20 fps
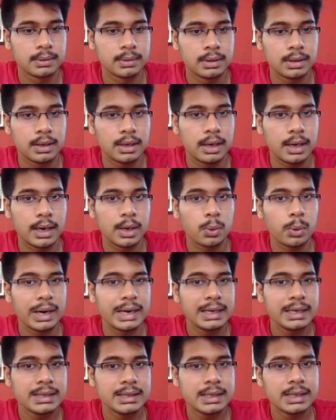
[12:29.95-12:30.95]
And
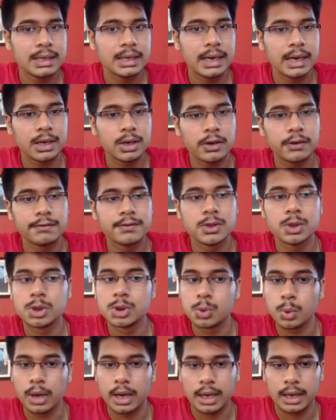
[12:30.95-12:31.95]
white is in kind of
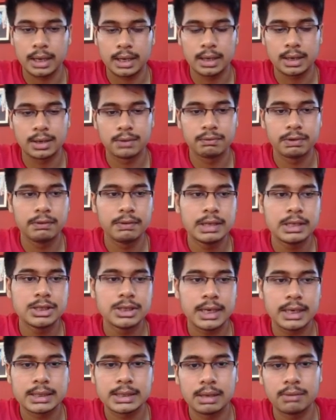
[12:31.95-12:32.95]
zugzwang. We will
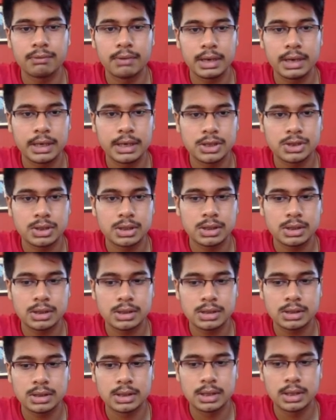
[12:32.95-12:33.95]
check some
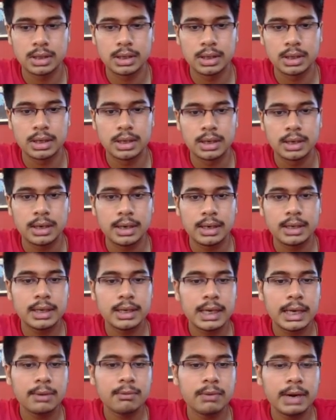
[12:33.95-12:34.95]
variations. In the
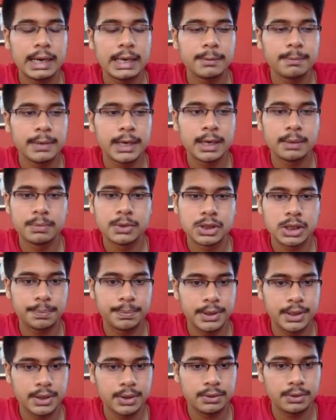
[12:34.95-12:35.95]
game, white played bishop
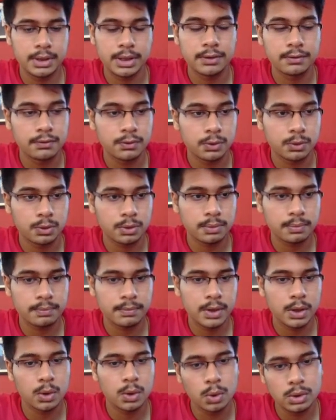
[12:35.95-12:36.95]
e4,
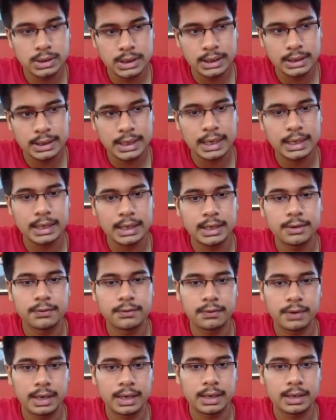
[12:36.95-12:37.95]
closing that e
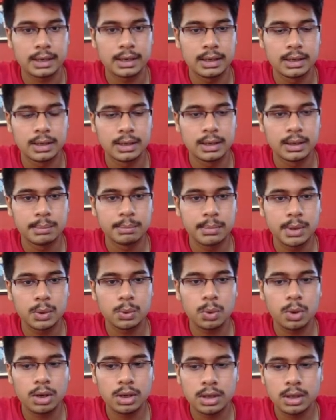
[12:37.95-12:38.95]
file. But
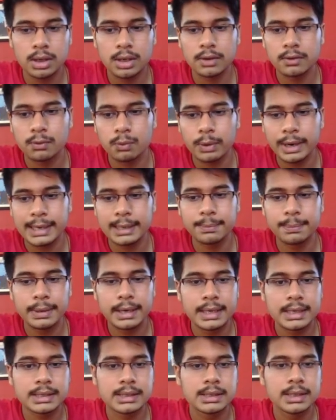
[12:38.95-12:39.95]
what if white
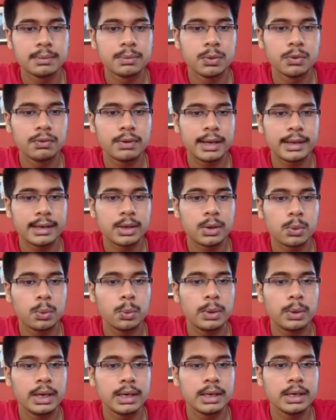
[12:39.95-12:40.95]
plays the move like
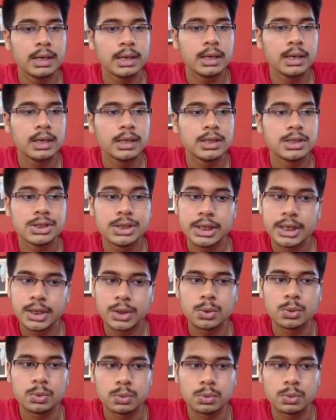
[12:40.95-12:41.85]
queen g2?